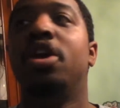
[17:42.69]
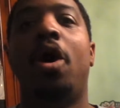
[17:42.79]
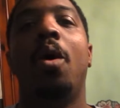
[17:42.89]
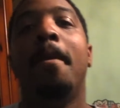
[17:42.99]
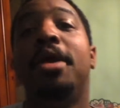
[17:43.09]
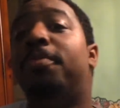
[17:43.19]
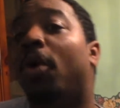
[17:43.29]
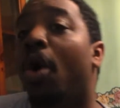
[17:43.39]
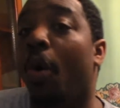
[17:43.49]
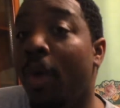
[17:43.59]
No,
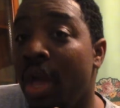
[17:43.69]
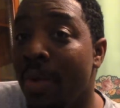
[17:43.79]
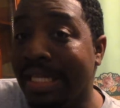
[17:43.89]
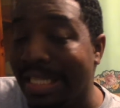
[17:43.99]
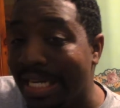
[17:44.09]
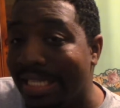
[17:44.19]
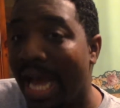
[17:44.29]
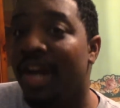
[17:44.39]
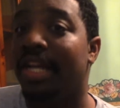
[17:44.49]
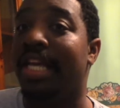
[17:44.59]
people, we went an
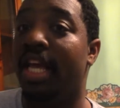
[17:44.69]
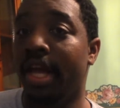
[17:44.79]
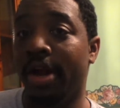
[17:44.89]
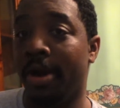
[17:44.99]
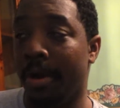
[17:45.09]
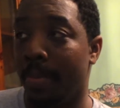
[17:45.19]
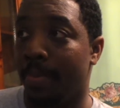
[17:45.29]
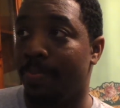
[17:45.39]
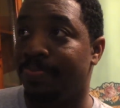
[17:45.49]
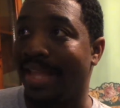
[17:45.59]
entire year
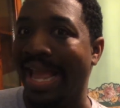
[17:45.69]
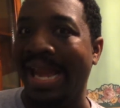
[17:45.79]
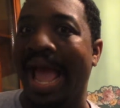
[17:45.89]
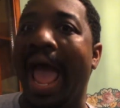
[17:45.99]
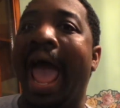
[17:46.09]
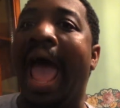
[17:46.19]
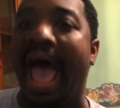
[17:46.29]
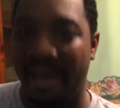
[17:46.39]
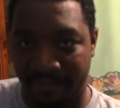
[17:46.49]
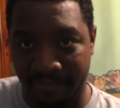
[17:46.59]
and a
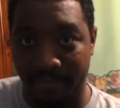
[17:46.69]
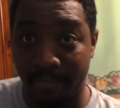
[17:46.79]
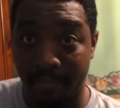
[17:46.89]
half,